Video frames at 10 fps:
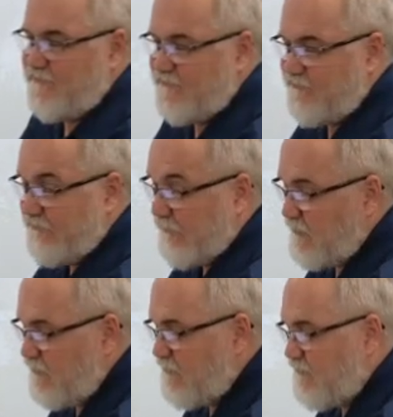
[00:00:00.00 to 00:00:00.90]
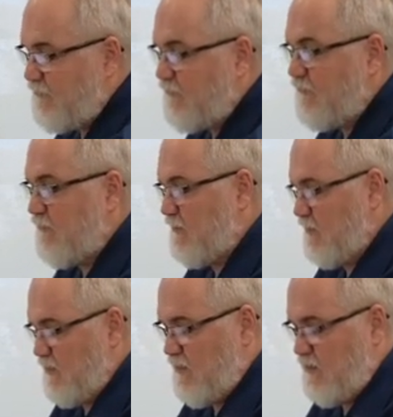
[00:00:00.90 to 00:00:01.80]

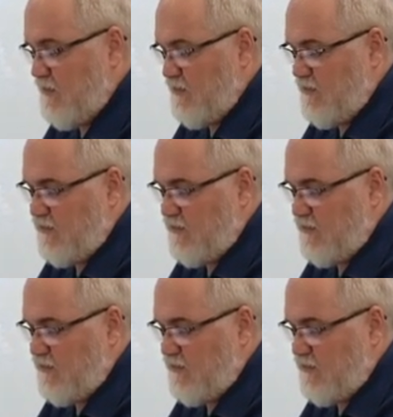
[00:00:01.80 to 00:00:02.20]
(no one is talking)